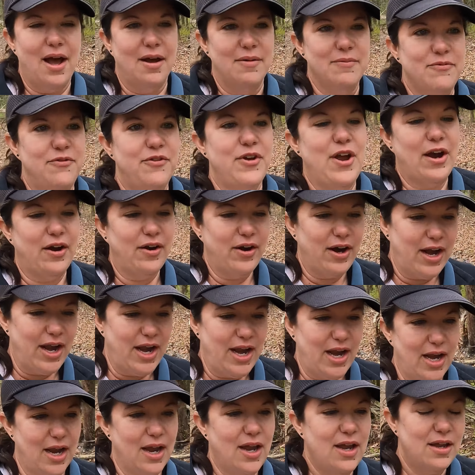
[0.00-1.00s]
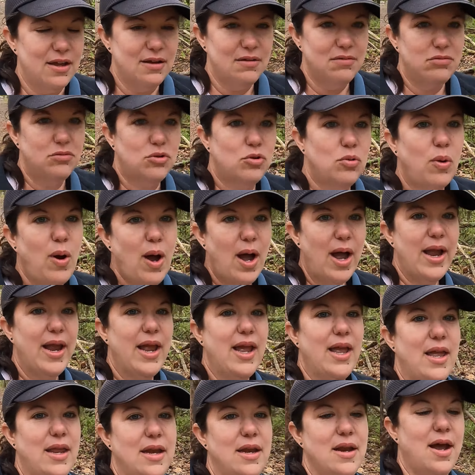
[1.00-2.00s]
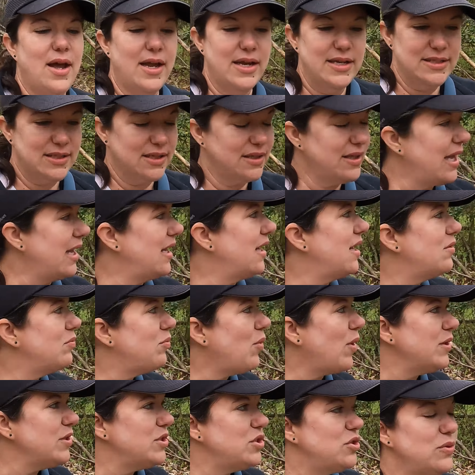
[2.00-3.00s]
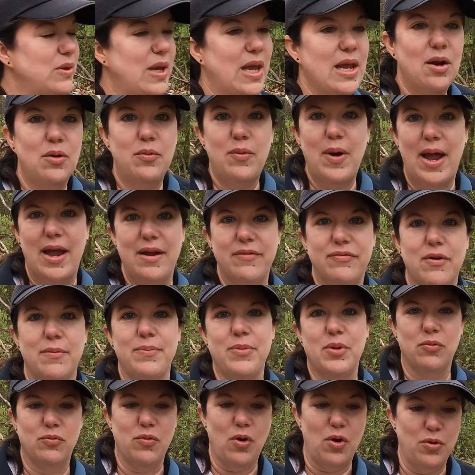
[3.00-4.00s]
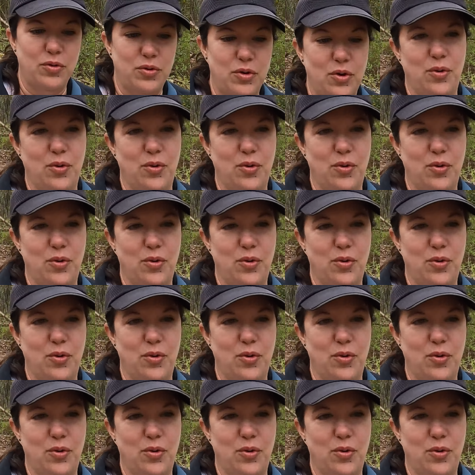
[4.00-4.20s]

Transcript: Very quiet and isolated once you get away from the road